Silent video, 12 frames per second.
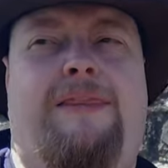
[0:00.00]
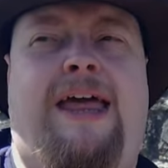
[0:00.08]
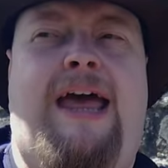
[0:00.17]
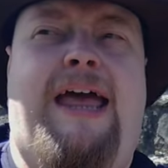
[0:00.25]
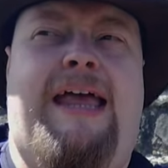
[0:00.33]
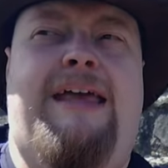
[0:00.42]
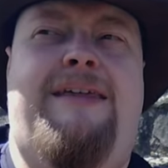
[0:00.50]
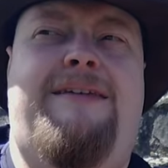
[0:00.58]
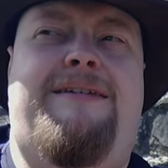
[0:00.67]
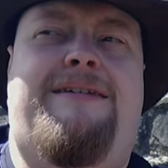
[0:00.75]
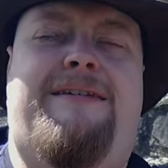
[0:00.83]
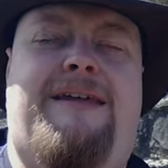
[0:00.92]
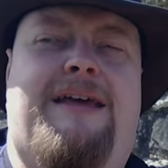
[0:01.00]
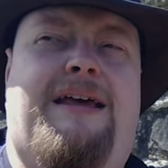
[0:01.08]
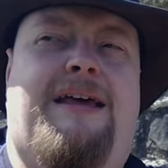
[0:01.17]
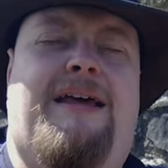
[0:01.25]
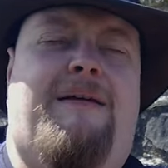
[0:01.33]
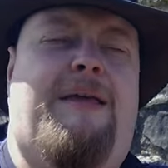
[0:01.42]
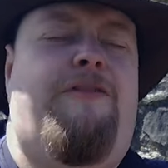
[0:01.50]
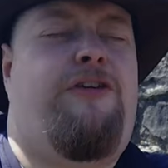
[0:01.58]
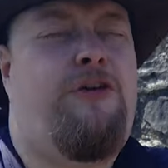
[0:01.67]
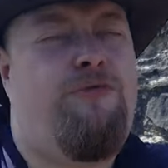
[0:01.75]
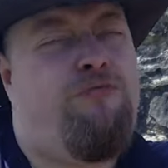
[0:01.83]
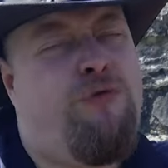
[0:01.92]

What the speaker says: There is, if you